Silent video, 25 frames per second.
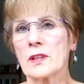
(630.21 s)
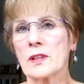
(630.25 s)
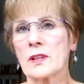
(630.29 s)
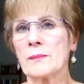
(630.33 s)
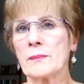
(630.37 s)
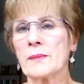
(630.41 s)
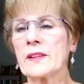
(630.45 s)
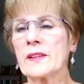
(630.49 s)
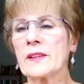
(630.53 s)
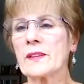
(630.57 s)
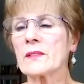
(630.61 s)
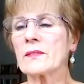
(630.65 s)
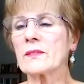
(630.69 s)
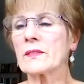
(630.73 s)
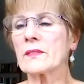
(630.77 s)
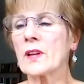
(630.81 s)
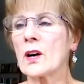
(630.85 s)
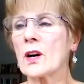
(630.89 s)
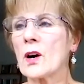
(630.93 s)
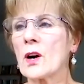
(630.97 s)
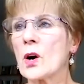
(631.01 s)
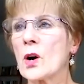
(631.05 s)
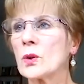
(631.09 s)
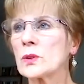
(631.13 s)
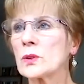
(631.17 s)
I mean, the
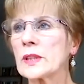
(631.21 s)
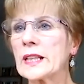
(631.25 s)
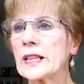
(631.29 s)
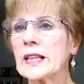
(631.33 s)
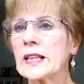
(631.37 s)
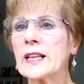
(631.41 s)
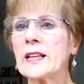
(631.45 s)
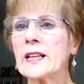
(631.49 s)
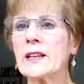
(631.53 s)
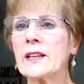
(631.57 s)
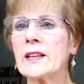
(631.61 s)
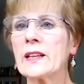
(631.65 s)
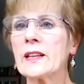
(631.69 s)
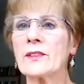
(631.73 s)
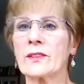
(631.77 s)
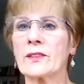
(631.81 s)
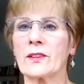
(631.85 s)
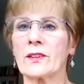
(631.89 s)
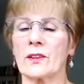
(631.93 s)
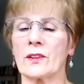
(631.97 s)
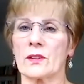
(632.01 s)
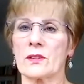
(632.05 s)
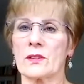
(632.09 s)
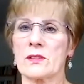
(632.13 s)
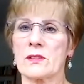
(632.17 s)
whole
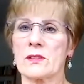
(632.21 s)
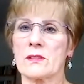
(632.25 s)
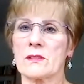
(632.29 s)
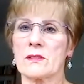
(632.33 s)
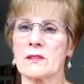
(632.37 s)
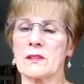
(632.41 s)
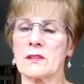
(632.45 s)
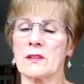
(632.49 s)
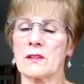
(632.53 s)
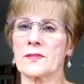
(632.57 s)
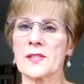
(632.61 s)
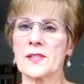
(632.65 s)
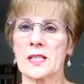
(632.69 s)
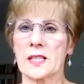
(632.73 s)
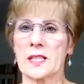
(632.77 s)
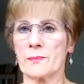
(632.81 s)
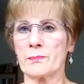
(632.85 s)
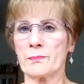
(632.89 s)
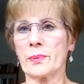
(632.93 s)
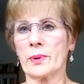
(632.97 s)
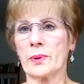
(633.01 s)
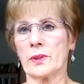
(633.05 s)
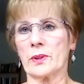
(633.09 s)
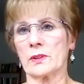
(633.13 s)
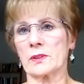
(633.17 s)
ethos of
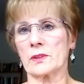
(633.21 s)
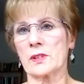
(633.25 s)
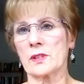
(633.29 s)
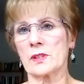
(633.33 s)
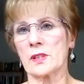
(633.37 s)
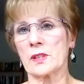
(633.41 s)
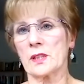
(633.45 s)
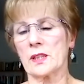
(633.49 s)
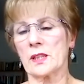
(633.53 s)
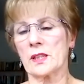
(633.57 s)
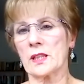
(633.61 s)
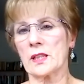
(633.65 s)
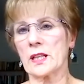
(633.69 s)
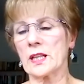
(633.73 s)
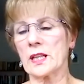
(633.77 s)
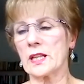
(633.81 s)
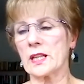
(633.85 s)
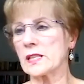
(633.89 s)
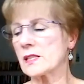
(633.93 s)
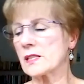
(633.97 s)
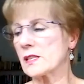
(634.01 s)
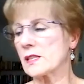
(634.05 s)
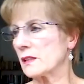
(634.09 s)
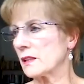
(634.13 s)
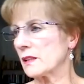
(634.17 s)
Slimpod
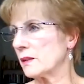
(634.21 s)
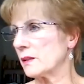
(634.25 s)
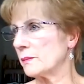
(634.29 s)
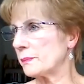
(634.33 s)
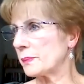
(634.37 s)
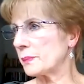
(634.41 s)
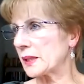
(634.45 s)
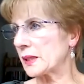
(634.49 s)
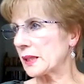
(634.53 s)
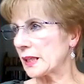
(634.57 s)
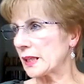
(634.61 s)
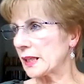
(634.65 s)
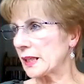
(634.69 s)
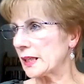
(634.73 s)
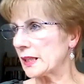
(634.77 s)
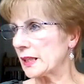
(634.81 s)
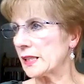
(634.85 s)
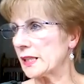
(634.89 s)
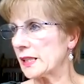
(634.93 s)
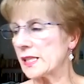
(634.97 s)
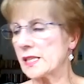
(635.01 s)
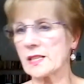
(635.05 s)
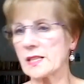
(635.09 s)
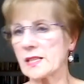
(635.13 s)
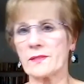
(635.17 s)
is
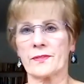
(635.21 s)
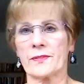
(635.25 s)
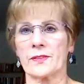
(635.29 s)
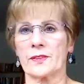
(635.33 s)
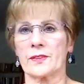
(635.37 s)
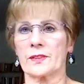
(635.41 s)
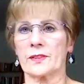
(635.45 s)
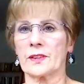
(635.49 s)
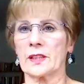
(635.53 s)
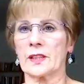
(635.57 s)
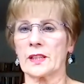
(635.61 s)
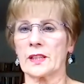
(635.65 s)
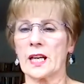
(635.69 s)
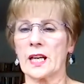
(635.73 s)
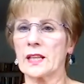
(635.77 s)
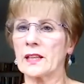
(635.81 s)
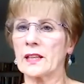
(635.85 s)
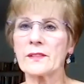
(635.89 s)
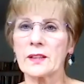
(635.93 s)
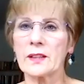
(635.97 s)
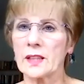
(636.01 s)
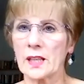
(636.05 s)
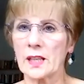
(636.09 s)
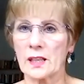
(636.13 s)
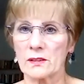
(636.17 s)
completely different than
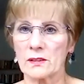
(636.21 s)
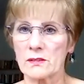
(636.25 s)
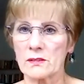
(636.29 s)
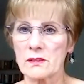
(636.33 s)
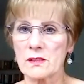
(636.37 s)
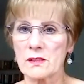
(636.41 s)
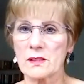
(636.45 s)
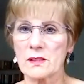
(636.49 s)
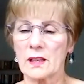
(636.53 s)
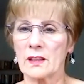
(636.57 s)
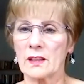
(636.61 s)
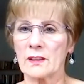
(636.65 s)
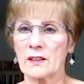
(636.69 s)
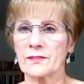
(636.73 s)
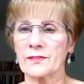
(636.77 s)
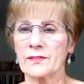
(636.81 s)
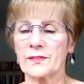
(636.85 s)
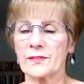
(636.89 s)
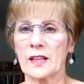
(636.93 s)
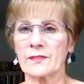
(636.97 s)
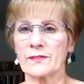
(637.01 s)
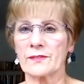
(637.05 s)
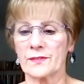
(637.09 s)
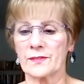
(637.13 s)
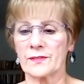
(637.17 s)
anything else
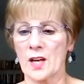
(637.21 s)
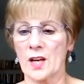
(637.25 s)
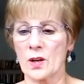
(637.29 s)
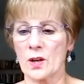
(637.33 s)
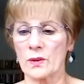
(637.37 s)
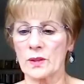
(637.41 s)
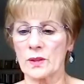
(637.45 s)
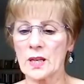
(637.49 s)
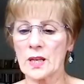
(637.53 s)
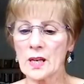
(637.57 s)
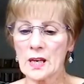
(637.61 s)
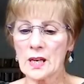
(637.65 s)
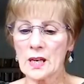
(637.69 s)
I've known.